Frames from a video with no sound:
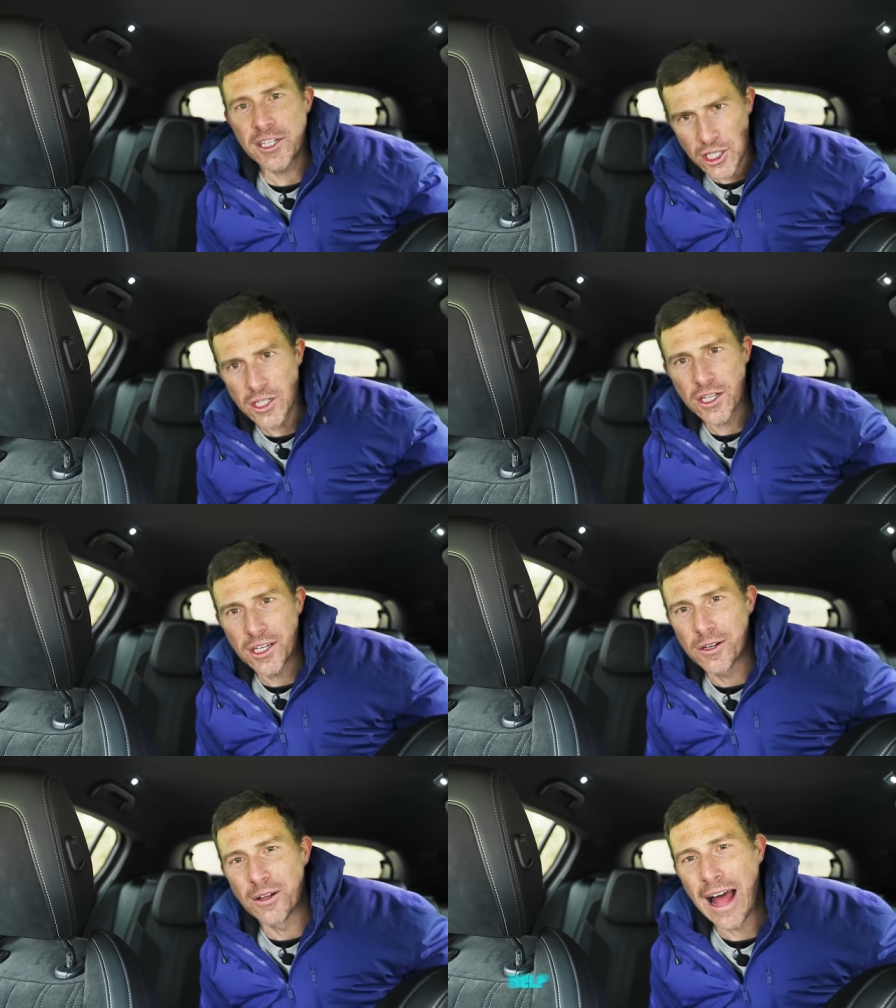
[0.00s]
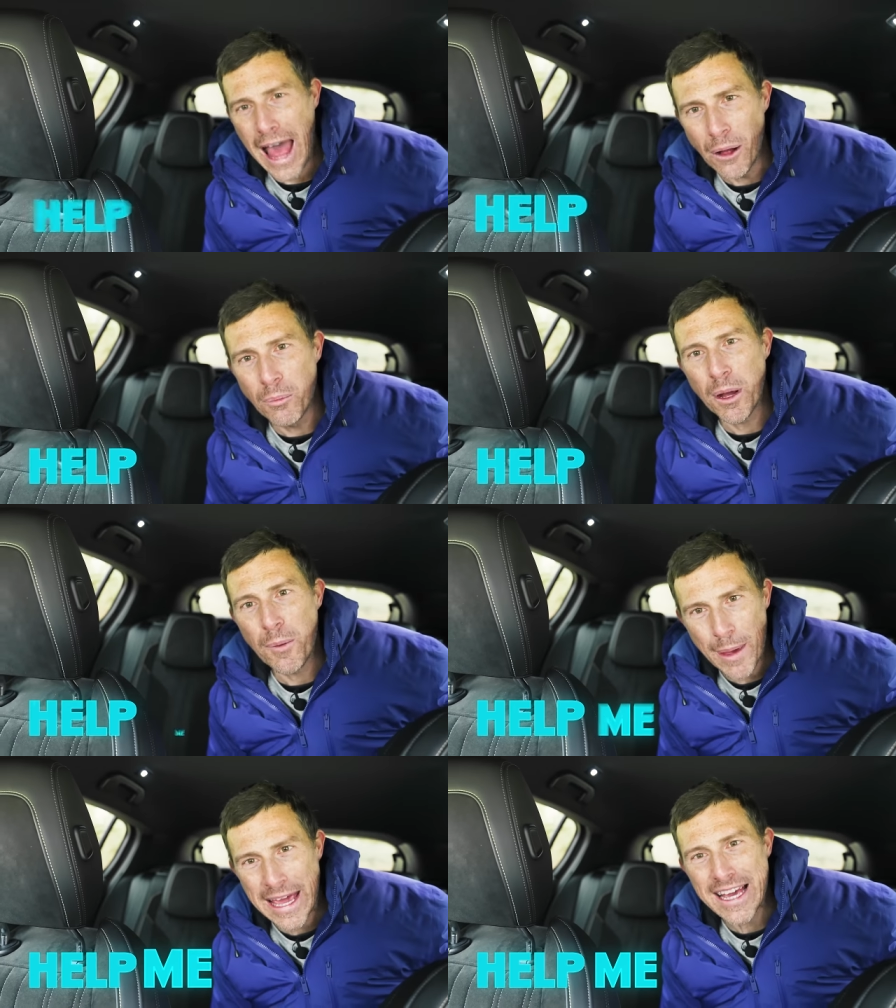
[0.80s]
just Google Help
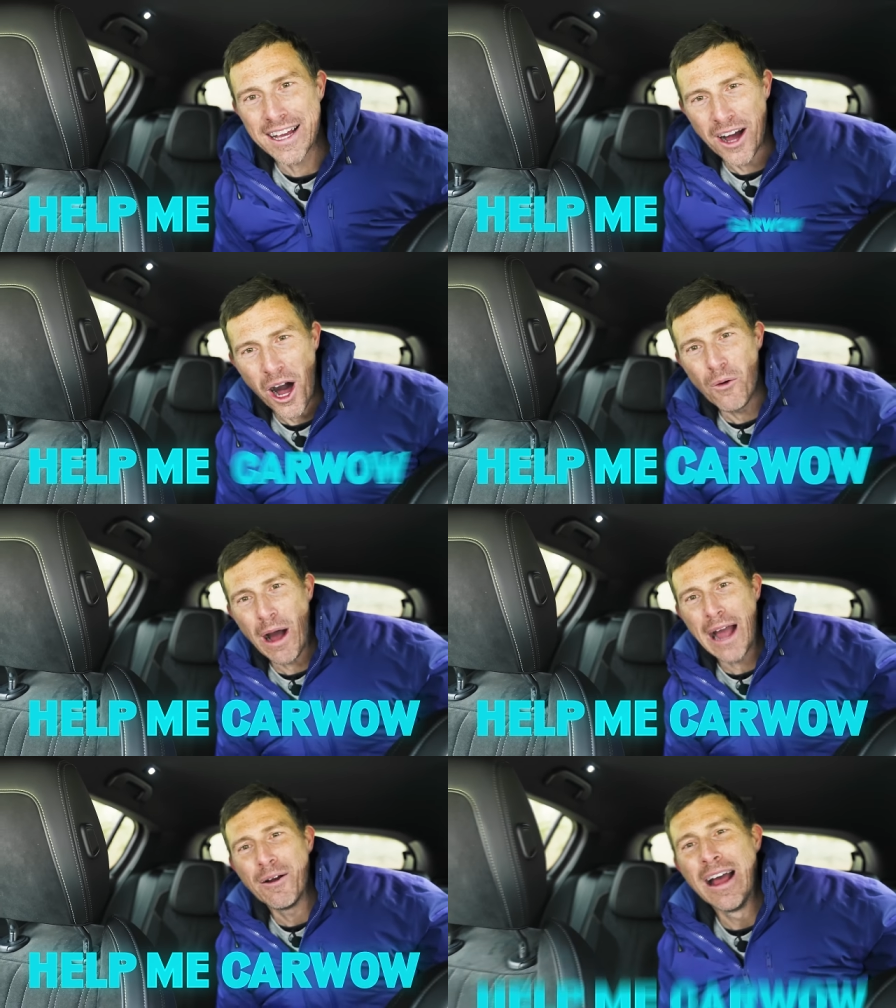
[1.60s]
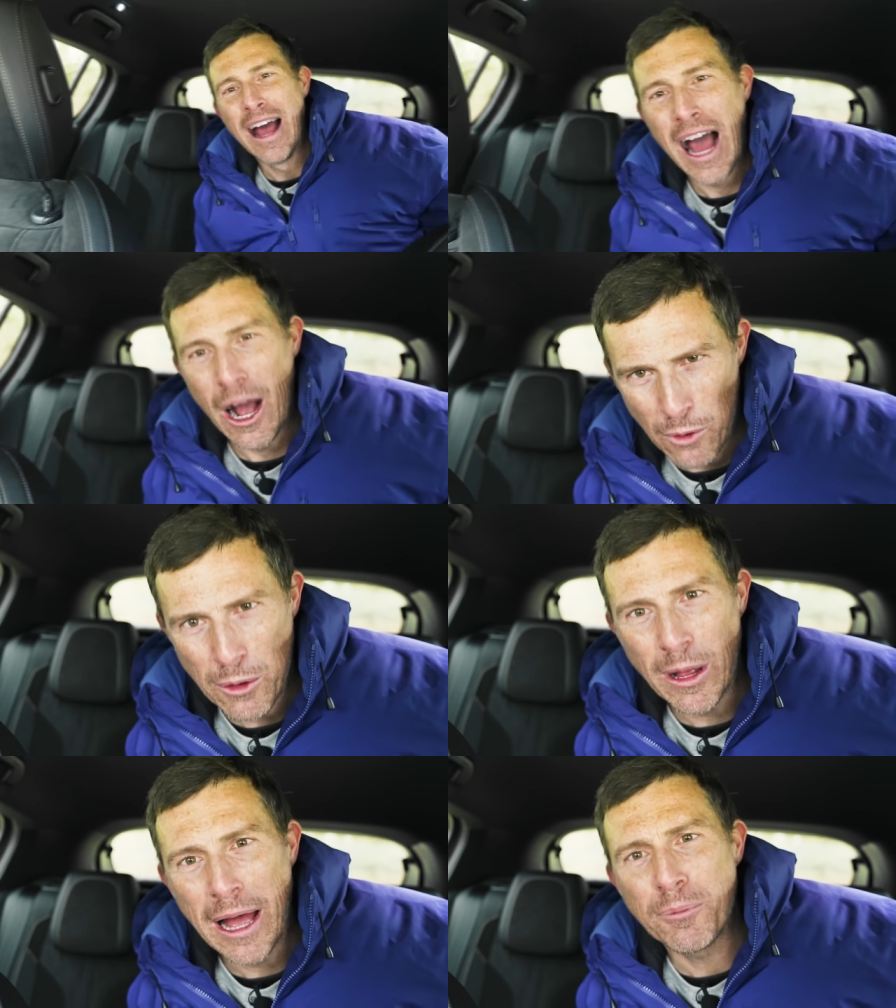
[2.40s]
Me CarWow, and
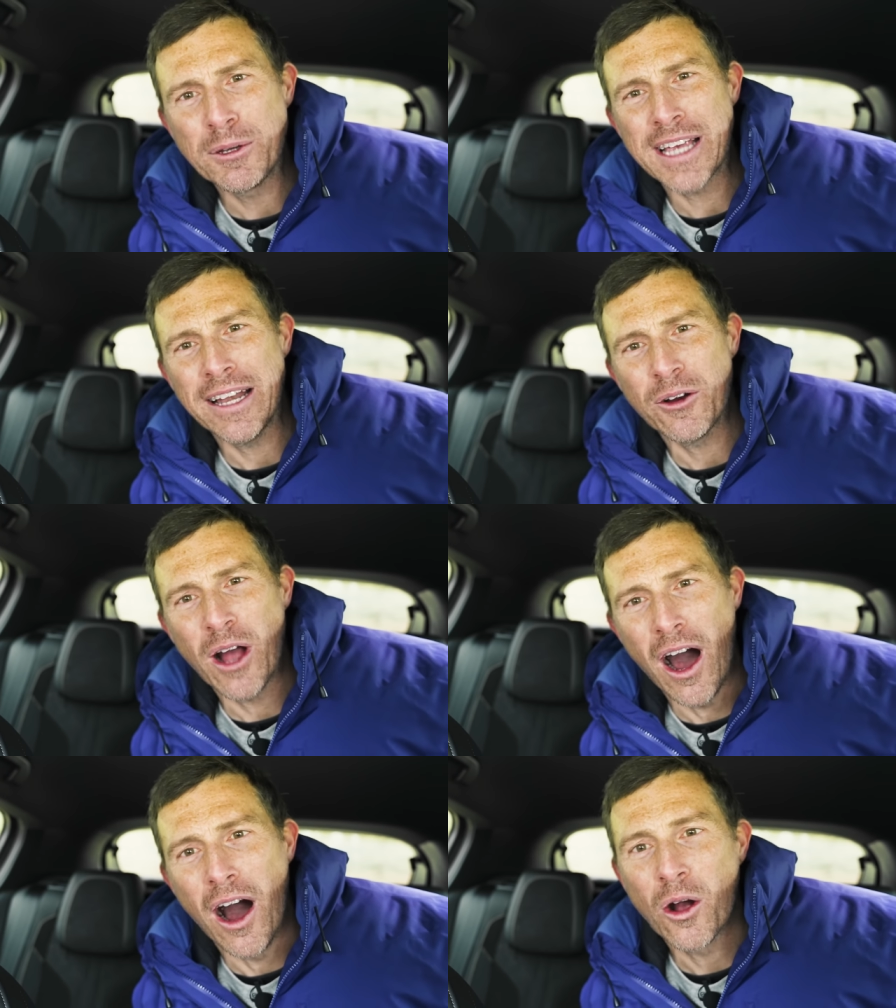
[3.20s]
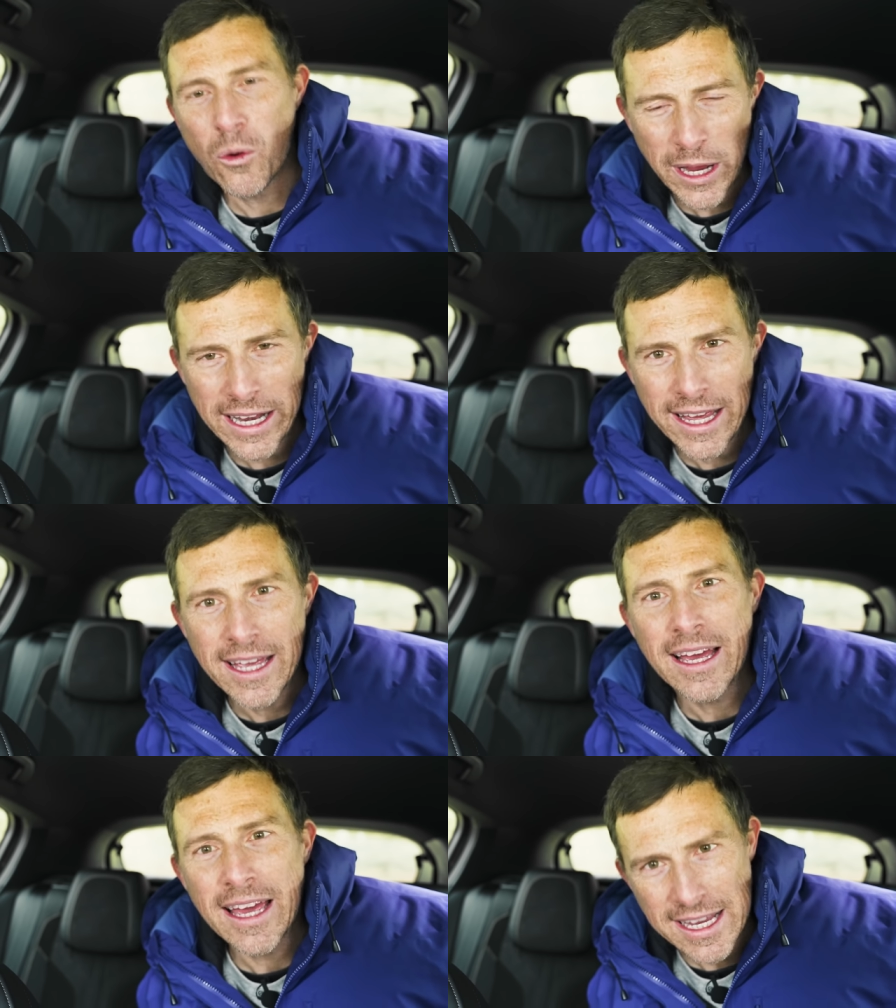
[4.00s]
we will help you sell your car
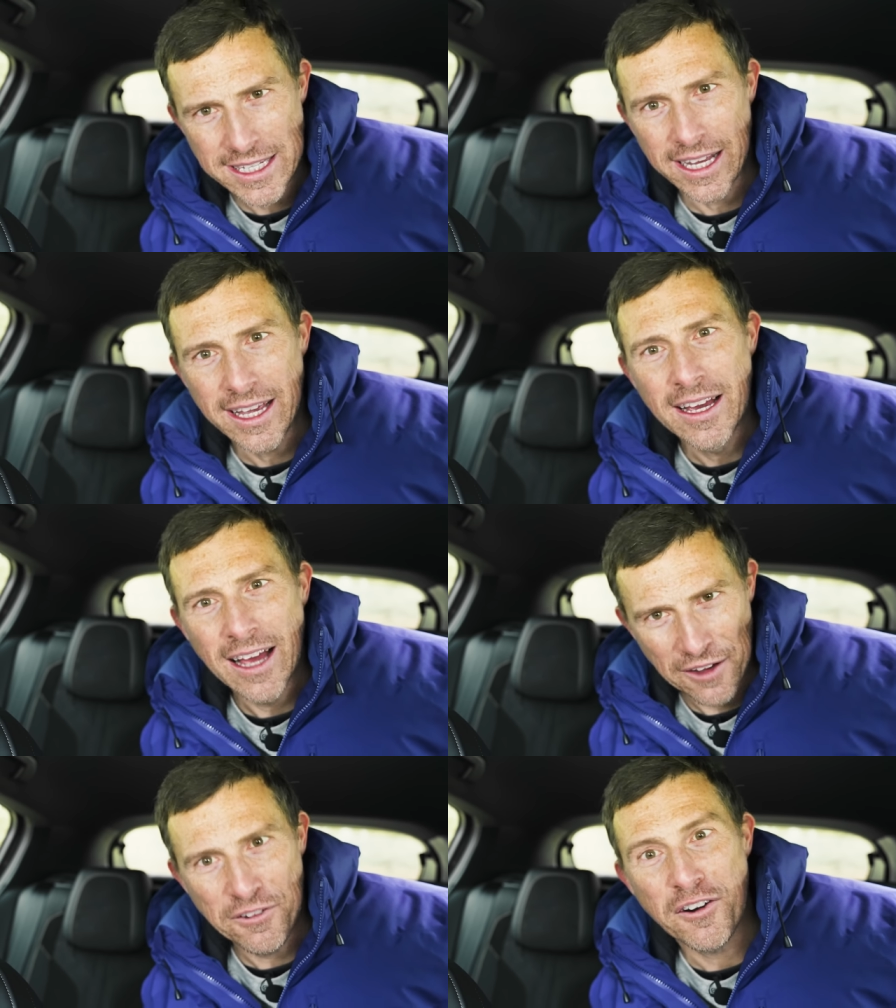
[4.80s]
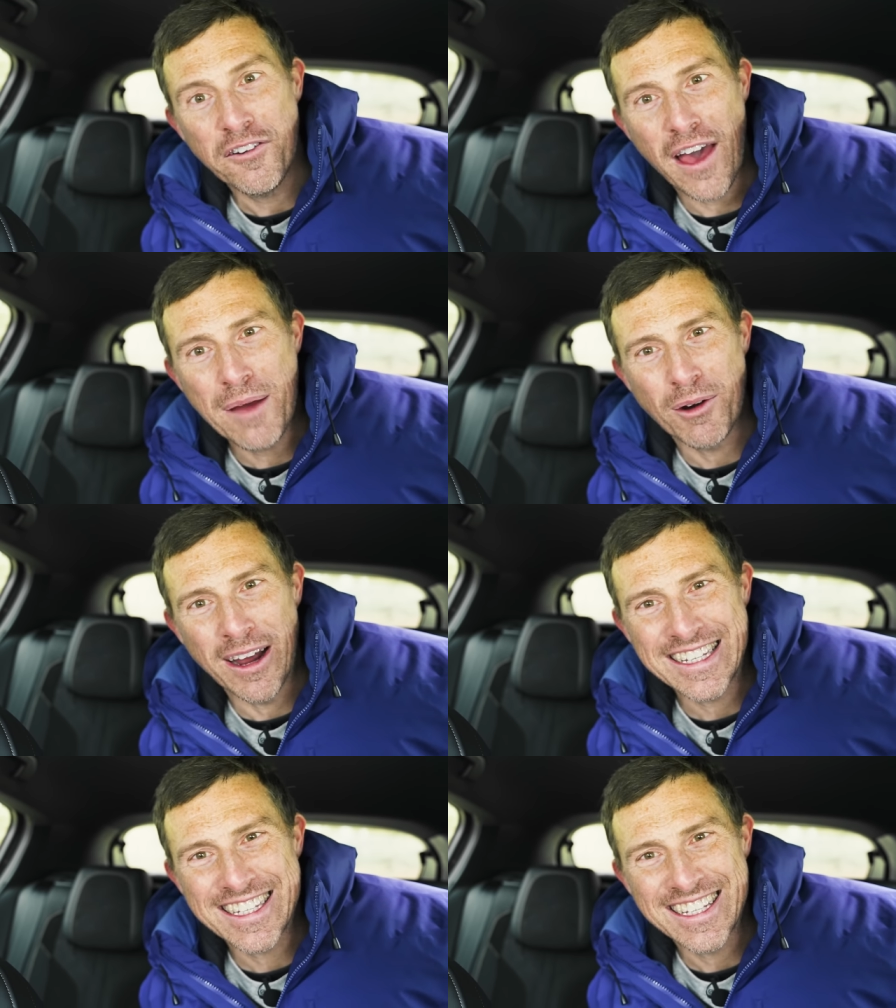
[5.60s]
quickly, easily, and for a fair
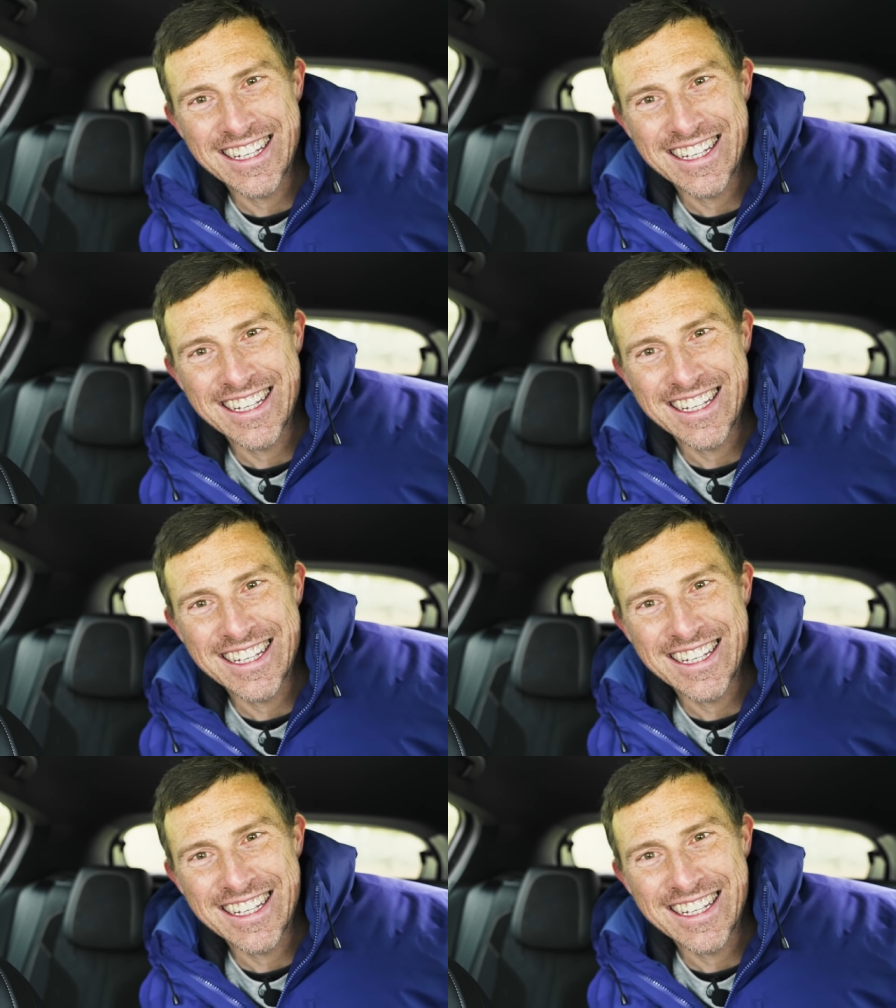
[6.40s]
price.